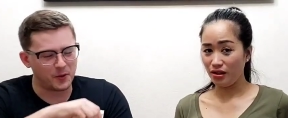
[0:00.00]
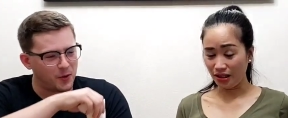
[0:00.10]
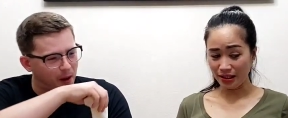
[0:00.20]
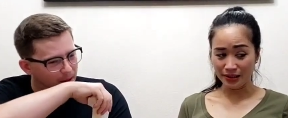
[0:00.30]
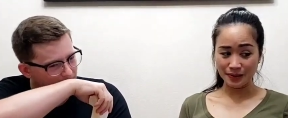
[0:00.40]

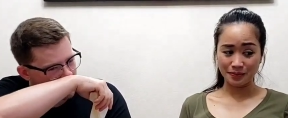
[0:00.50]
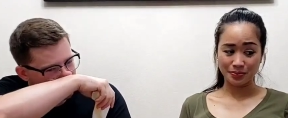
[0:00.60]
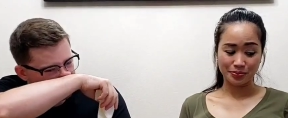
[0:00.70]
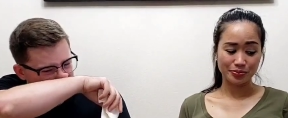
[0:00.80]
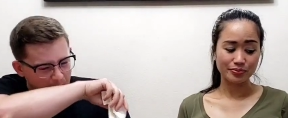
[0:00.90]
Speaker 1: And,
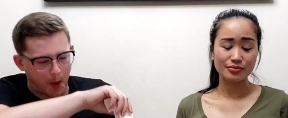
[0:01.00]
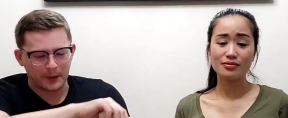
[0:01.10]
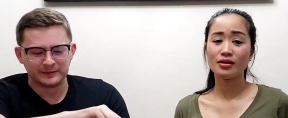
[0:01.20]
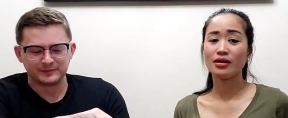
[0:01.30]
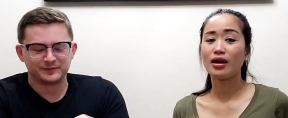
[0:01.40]

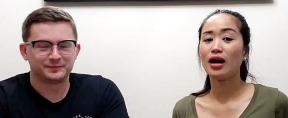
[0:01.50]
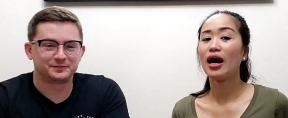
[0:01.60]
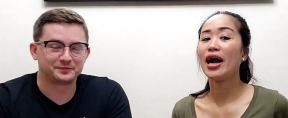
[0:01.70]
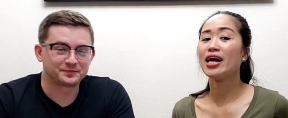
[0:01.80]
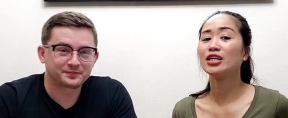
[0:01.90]

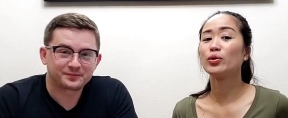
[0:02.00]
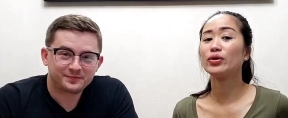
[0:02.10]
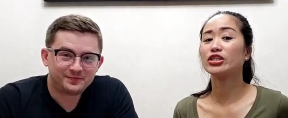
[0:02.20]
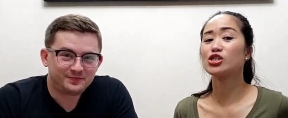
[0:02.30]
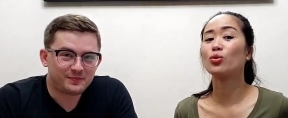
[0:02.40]
and
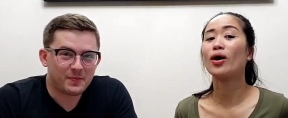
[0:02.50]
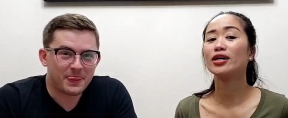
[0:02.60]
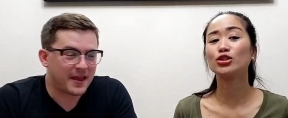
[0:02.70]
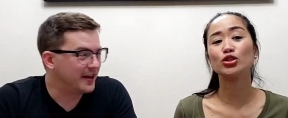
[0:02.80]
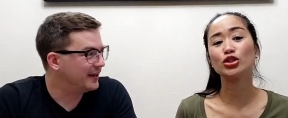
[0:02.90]
we just
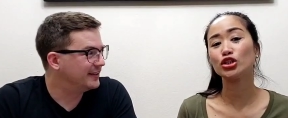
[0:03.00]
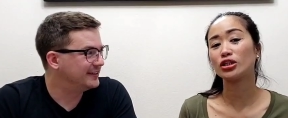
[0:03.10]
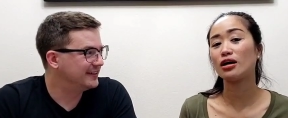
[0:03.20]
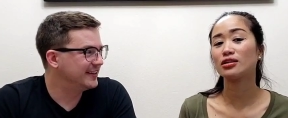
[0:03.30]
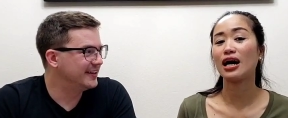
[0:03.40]
want to
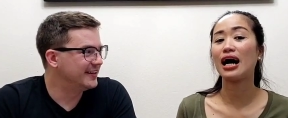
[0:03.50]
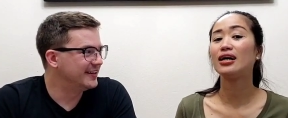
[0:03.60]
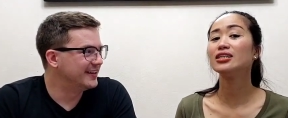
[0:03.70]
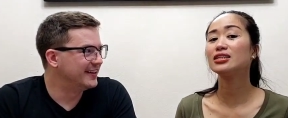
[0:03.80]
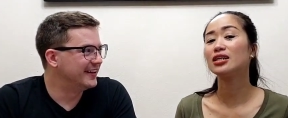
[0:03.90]
shout
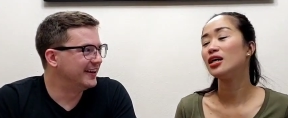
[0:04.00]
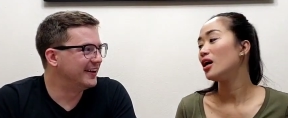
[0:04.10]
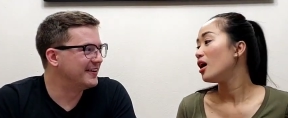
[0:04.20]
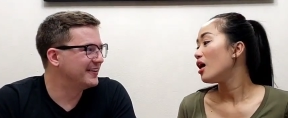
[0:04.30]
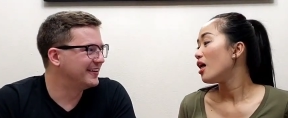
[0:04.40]
out
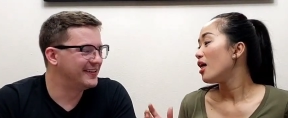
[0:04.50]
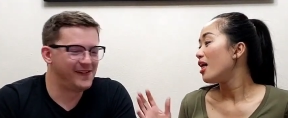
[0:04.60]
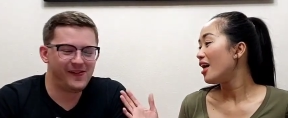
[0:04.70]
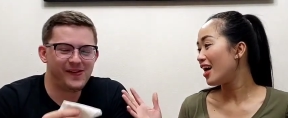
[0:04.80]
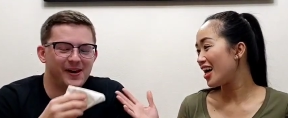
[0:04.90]

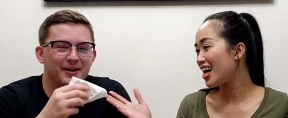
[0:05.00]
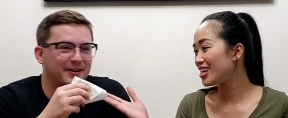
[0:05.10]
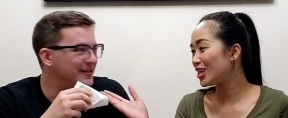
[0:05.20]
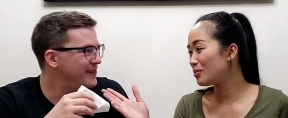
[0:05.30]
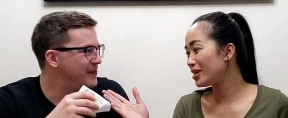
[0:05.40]

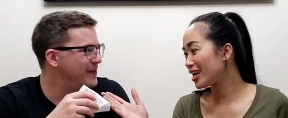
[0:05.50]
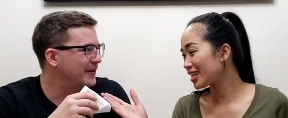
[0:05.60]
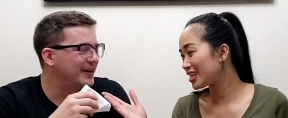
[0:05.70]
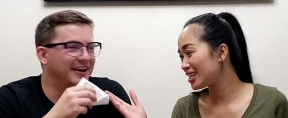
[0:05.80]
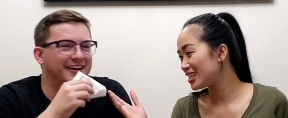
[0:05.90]
Dominic.